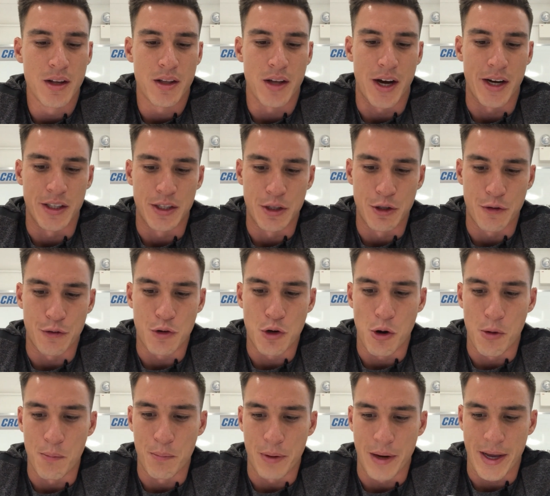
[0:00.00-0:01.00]
Idea of
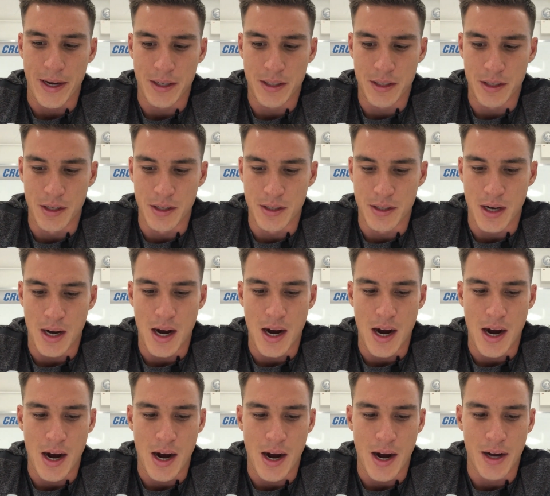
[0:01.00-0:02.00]
complexes
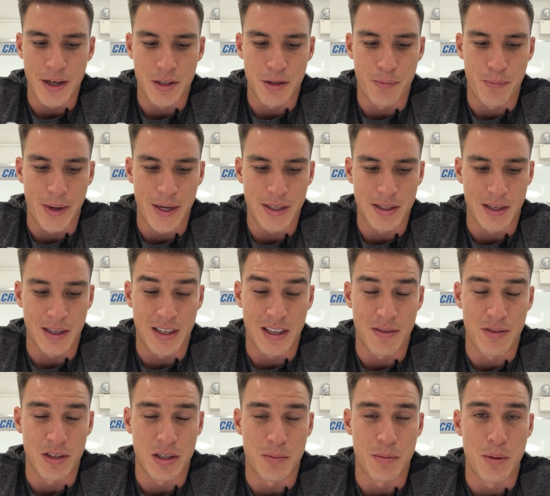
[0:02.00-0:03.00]
are to basically
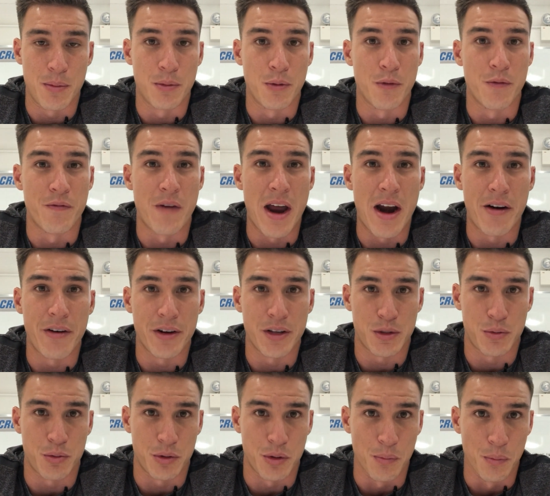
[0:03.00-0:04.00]
give us a bit more
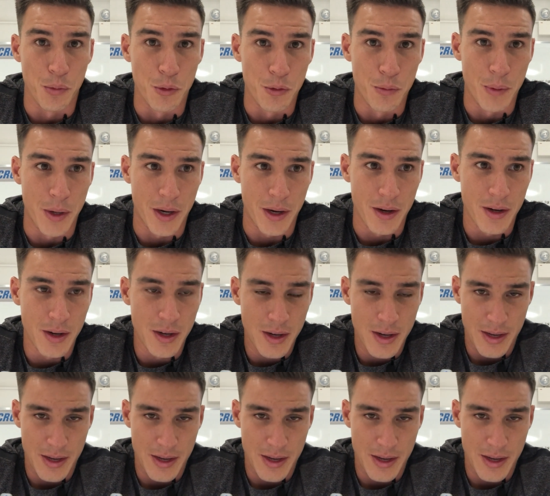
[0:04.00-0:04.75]
variance with the movement